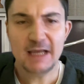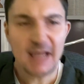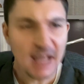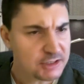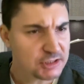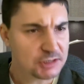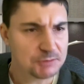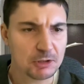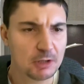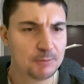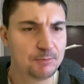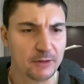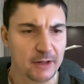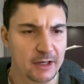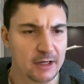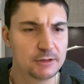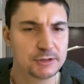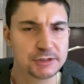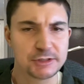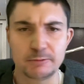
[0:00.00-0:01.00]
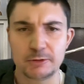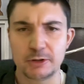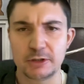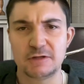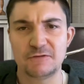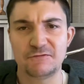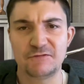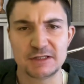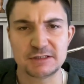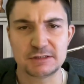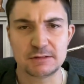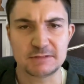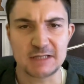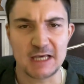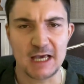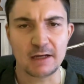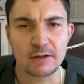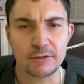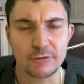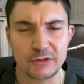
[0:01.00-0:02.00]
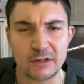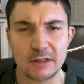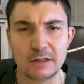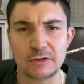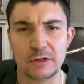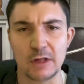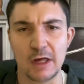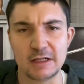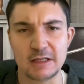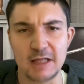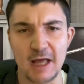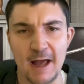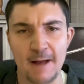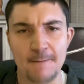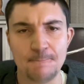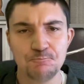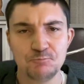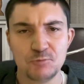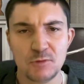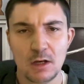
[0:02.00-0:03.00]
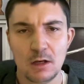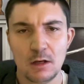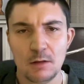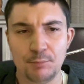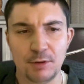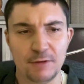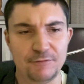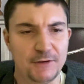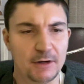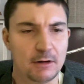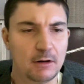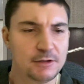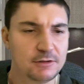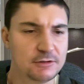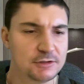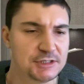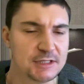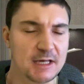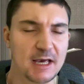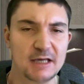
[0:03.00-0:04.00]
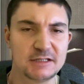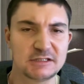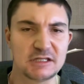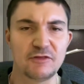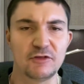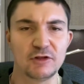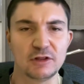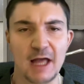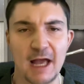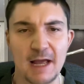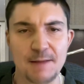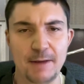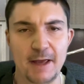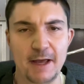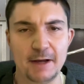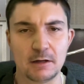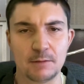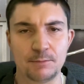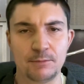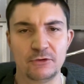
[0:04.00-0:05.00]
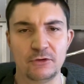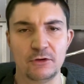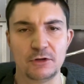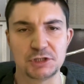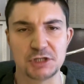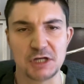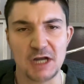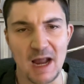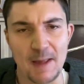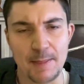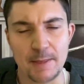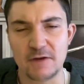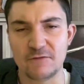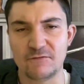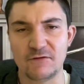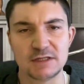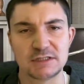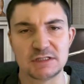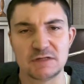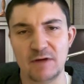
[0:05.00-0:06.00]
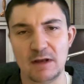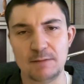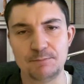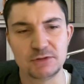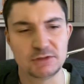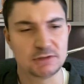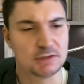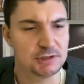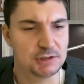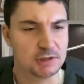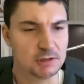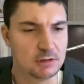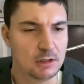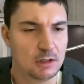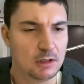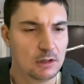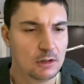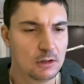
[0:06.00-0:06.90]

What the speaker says: They got some good players, some good defensive tackles, things like that. But they're undersized at the linebacker position and the defensive end position.